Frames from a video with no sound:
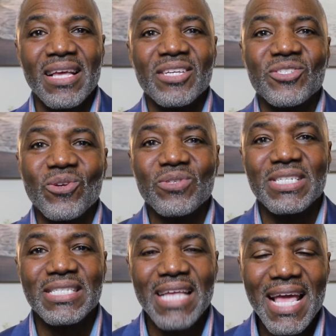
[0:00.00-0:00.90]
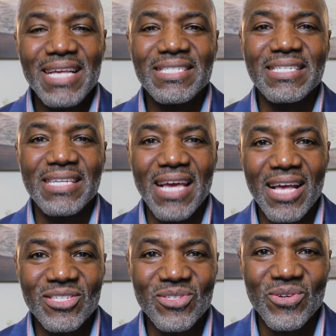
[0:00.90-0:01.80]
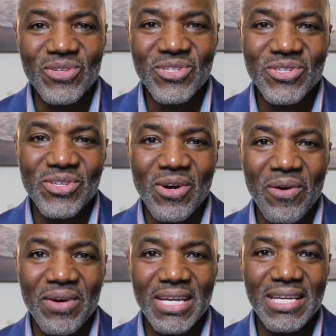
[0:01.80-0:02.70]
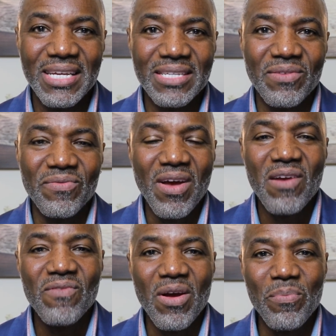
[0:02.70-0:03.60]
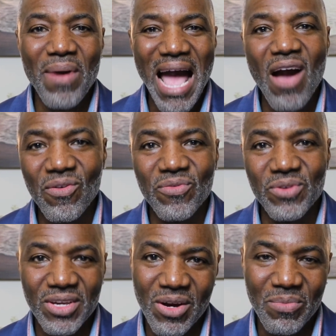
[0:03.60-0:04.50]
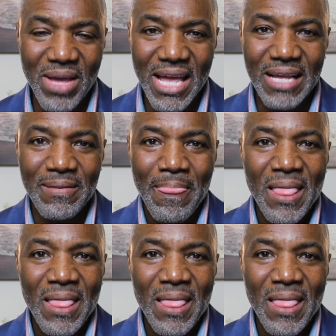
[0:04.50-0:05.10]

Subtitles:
So today's guest on the show is a very, very powerful young man.